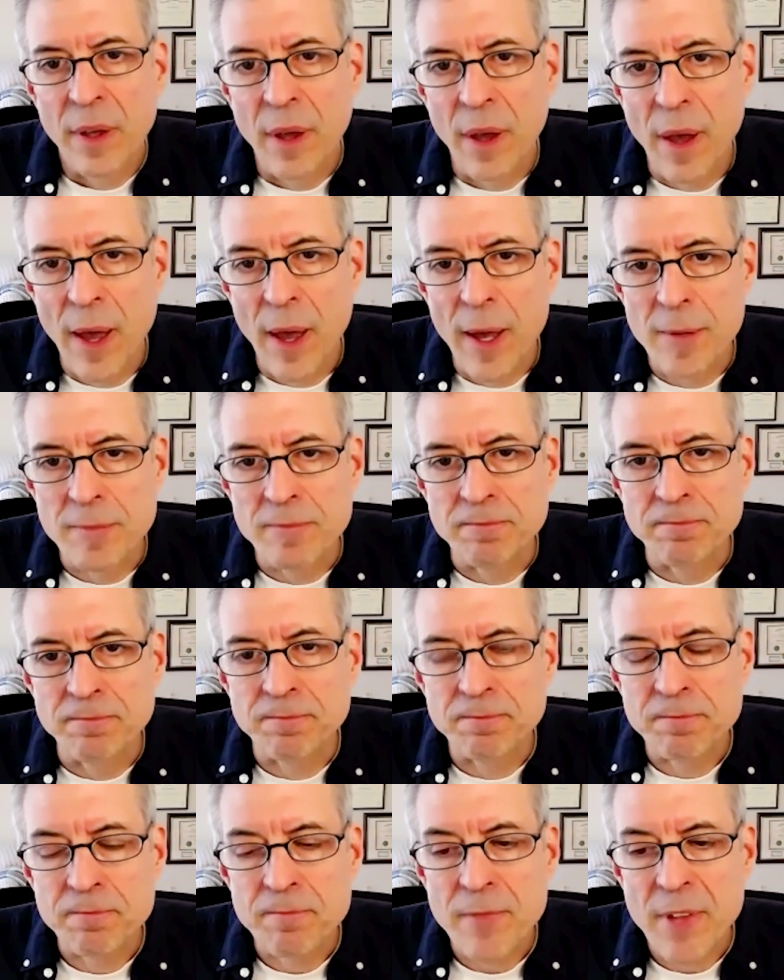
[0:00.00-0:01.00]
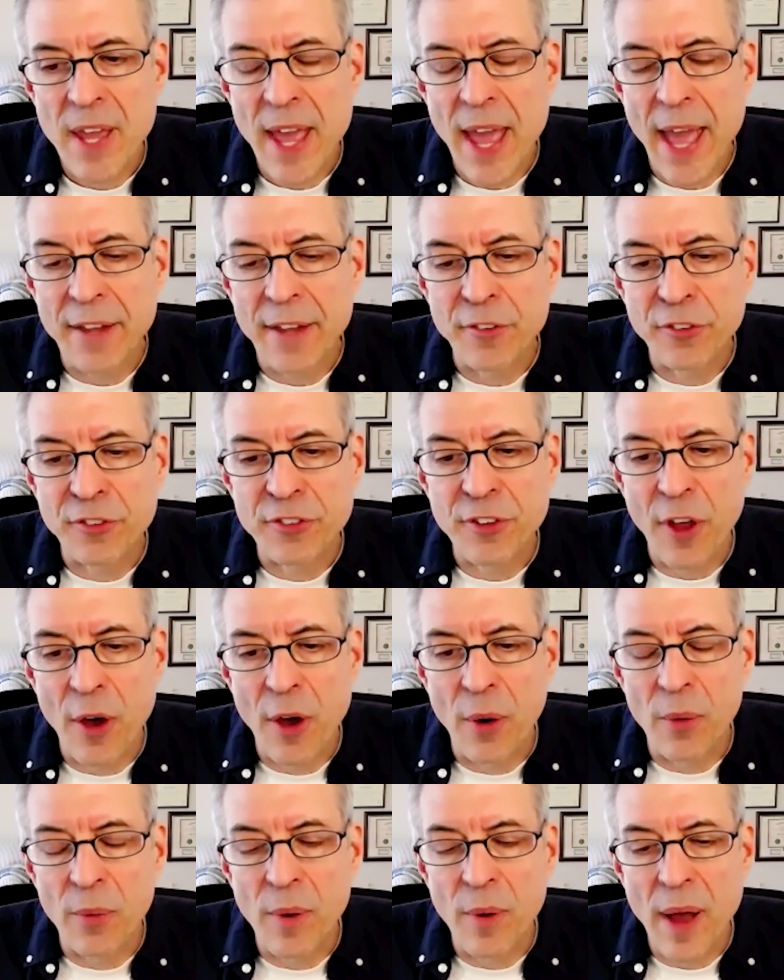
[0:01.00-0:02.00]
And
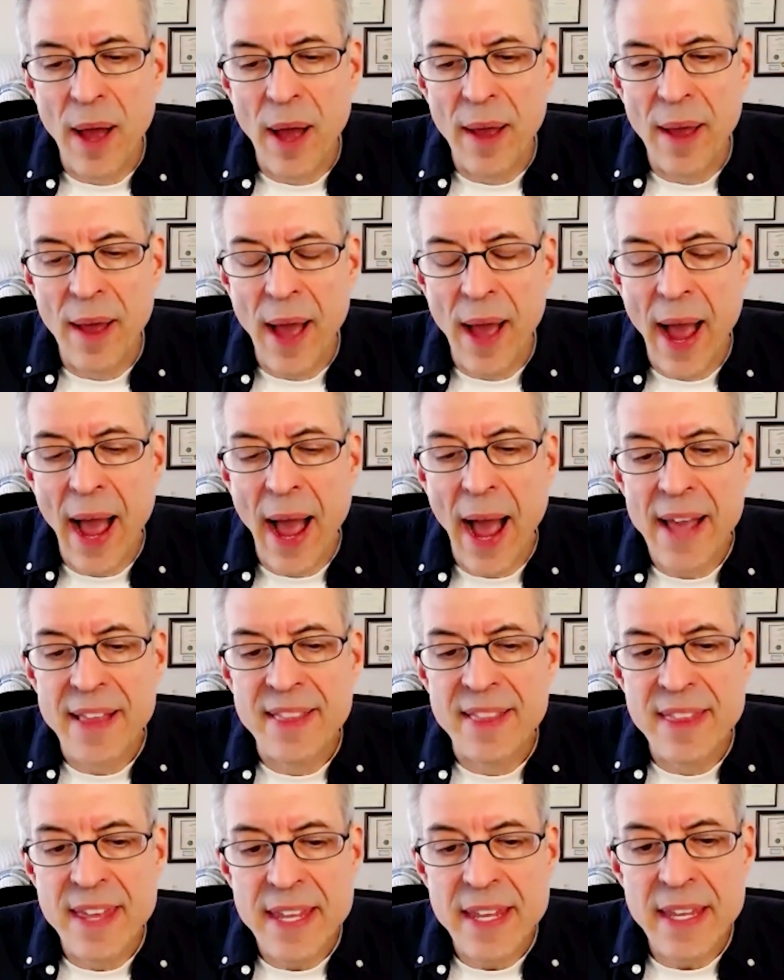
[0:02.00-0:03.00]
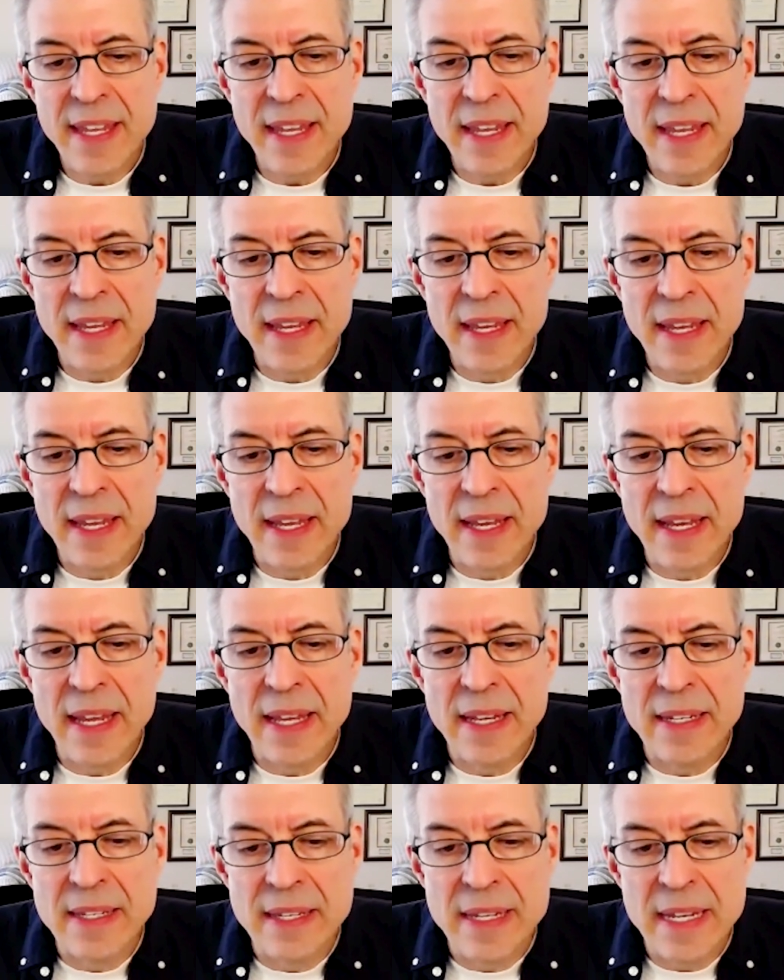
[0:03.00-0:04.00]
so I think
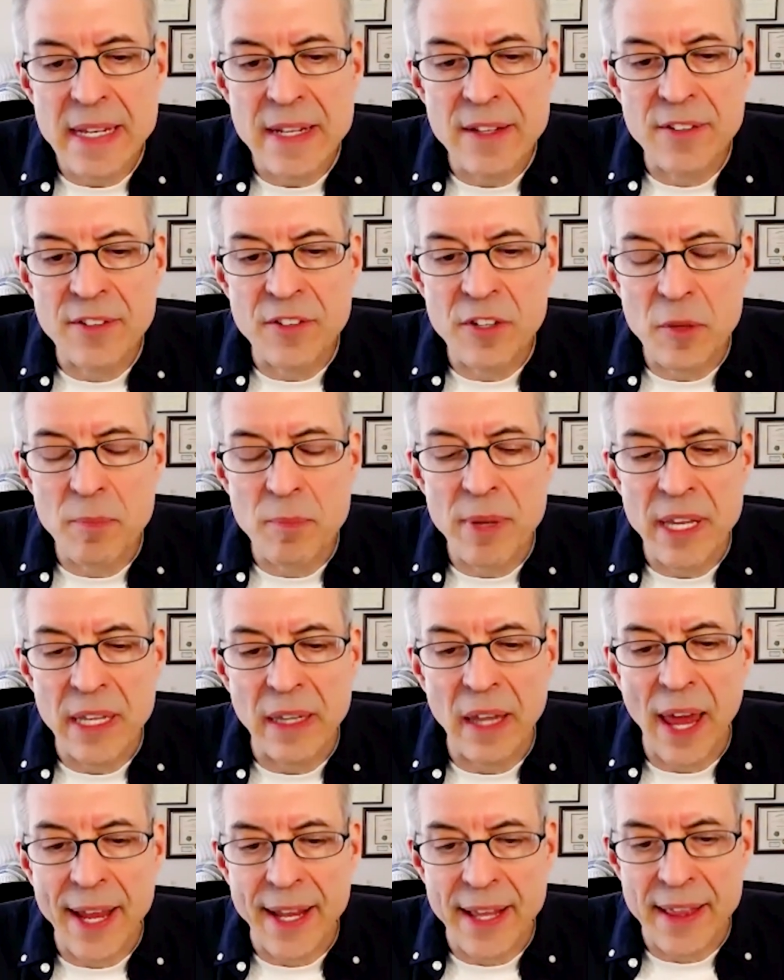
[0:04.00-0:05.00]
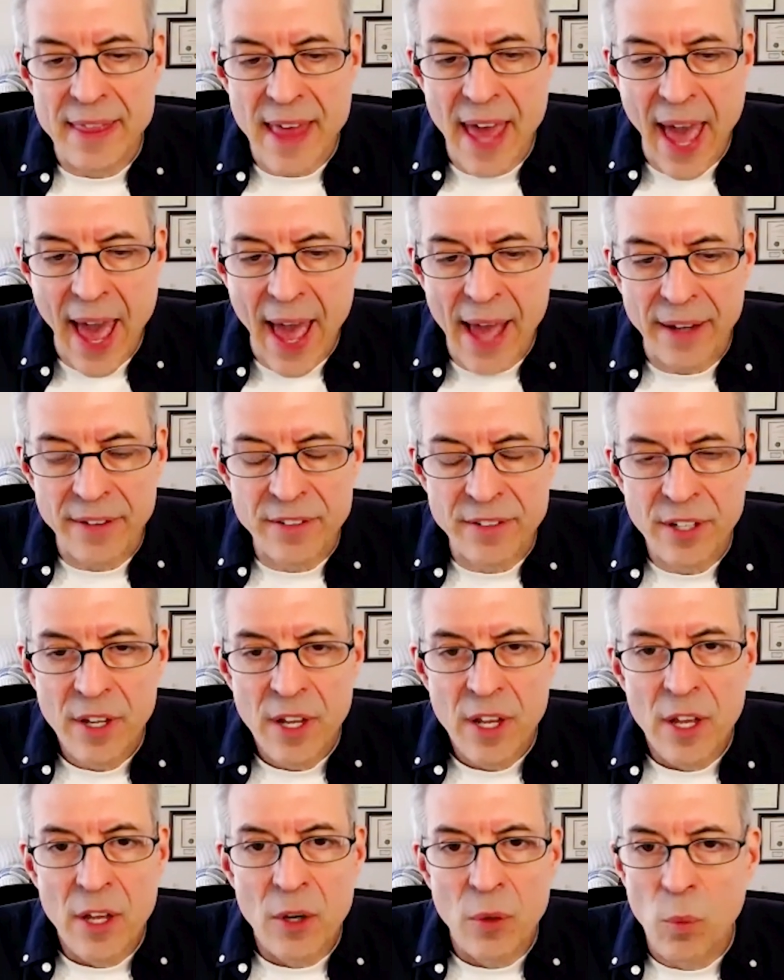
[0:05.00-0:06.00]
it needs to be like that,
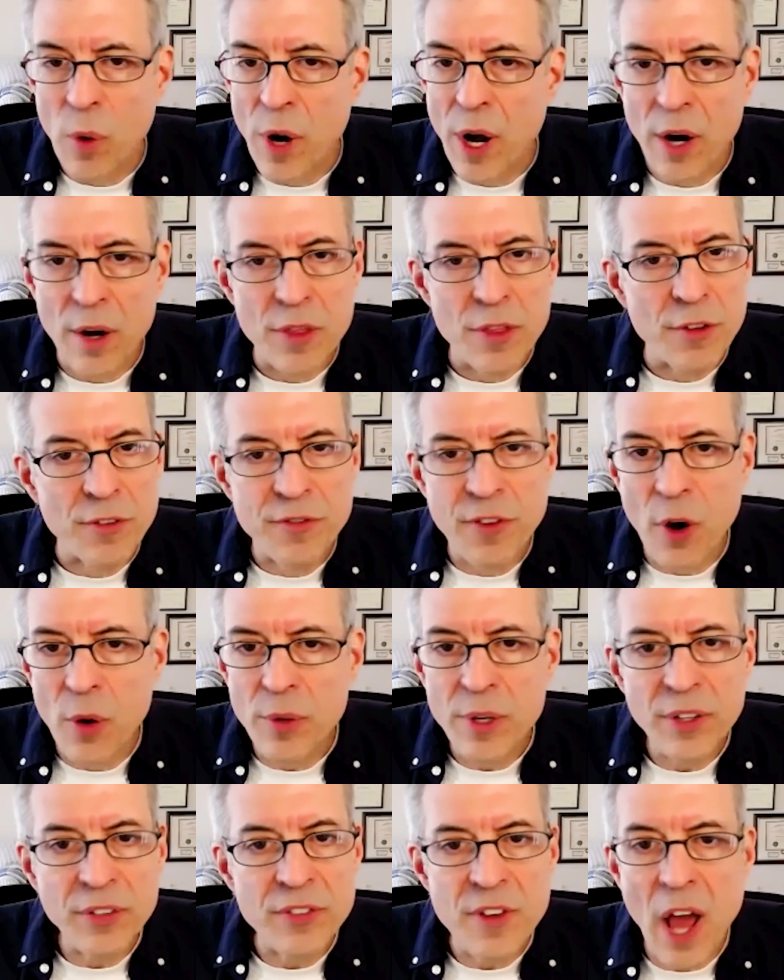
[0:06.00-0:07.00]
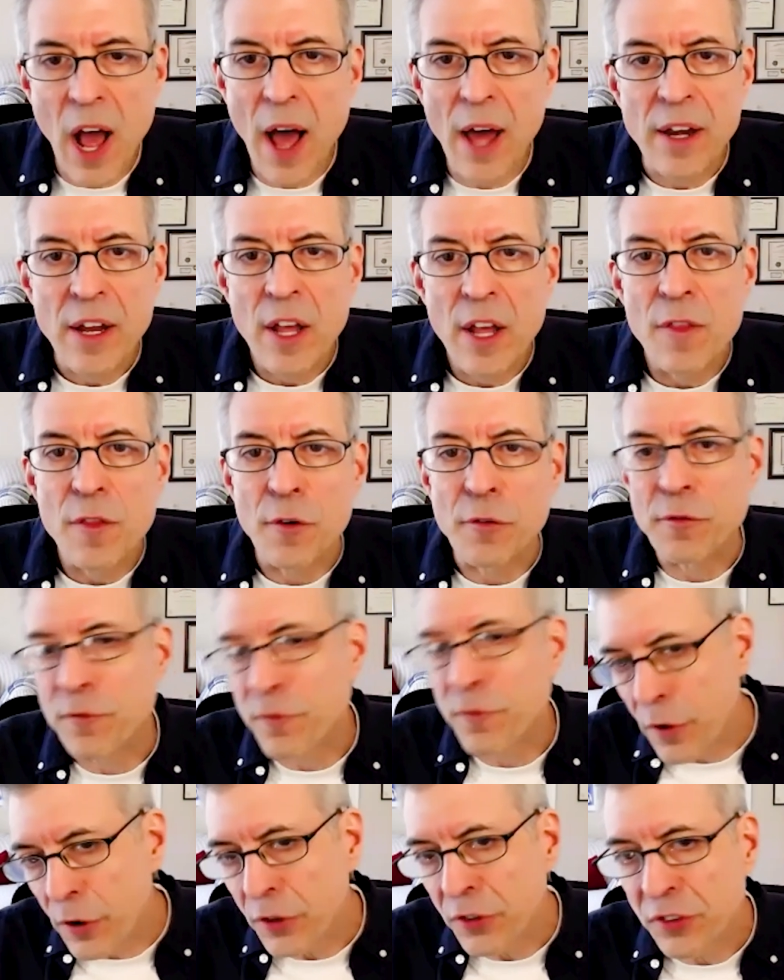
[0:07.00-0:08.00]
where the phone is not the
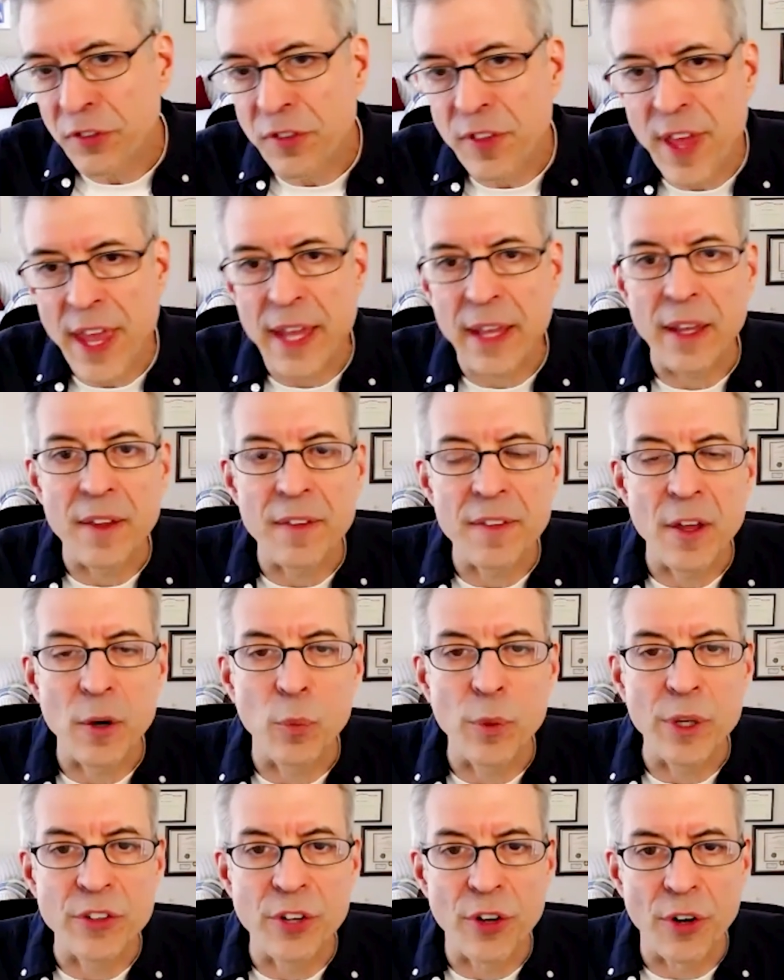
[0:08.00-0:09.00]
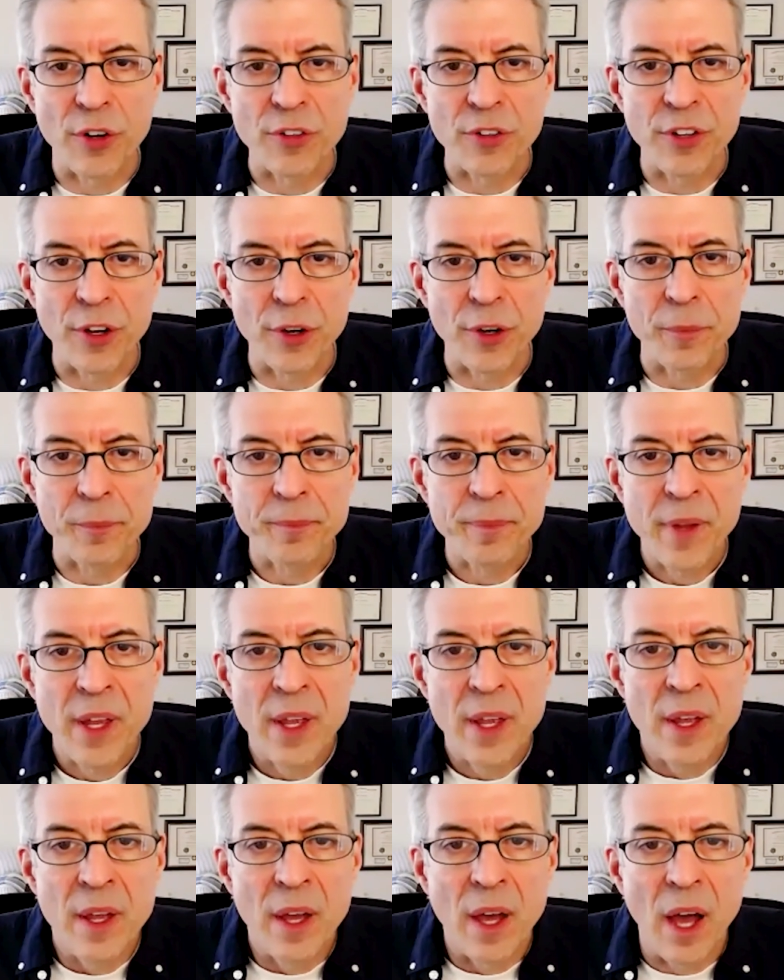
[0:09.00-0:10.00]
first thing that we turn to.
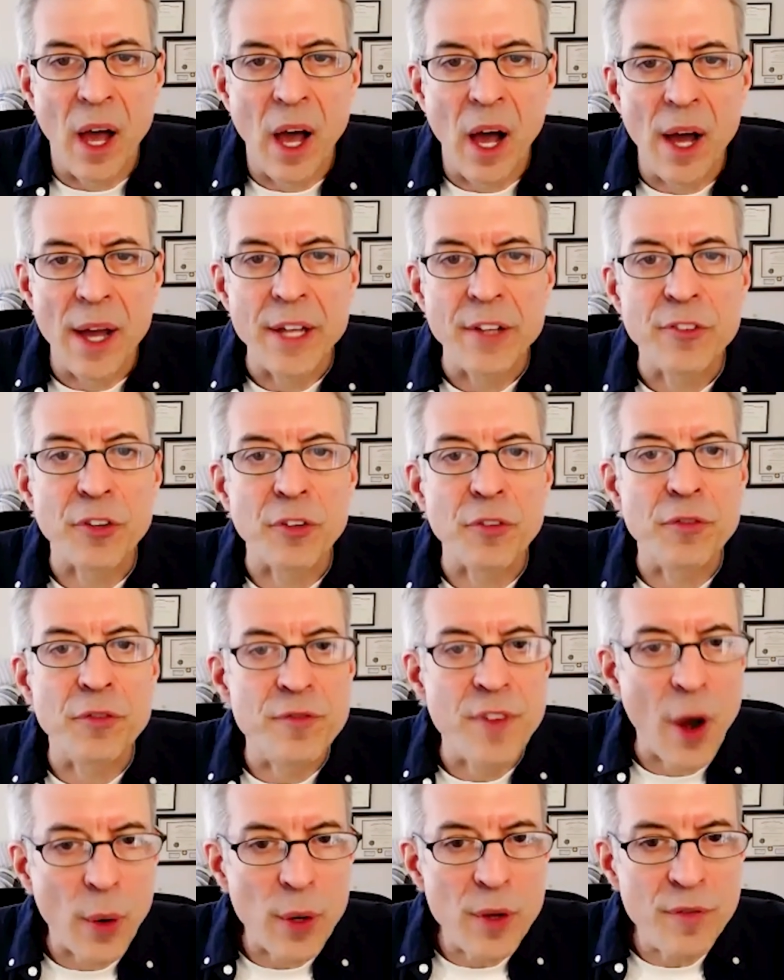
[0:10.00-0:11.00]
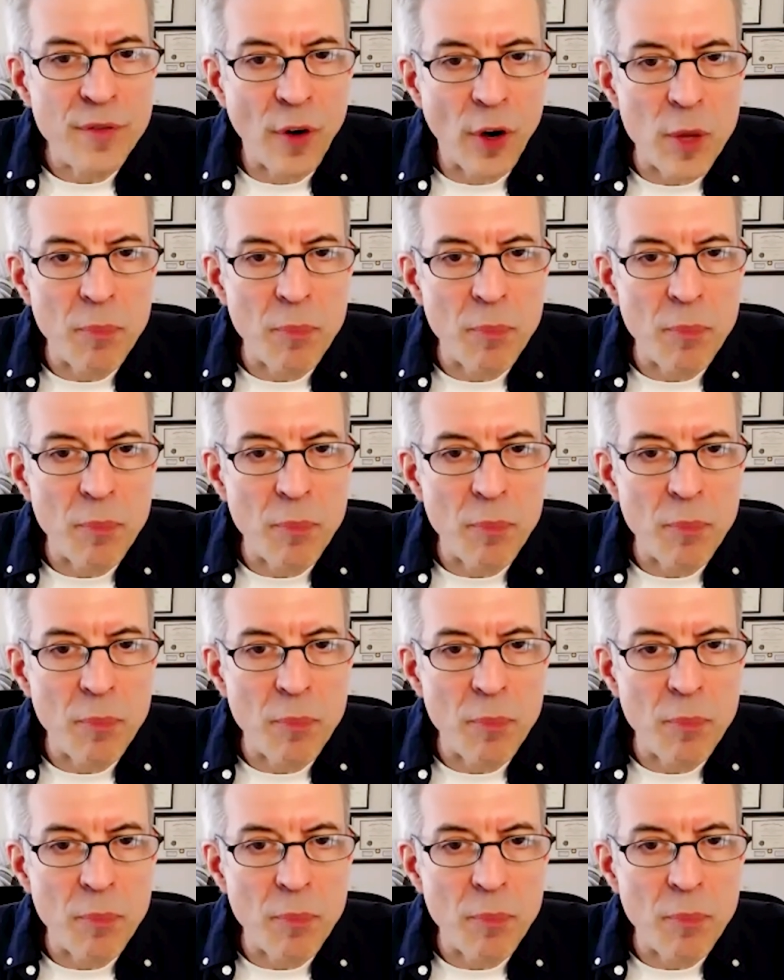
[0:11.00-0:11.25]
It's a very, very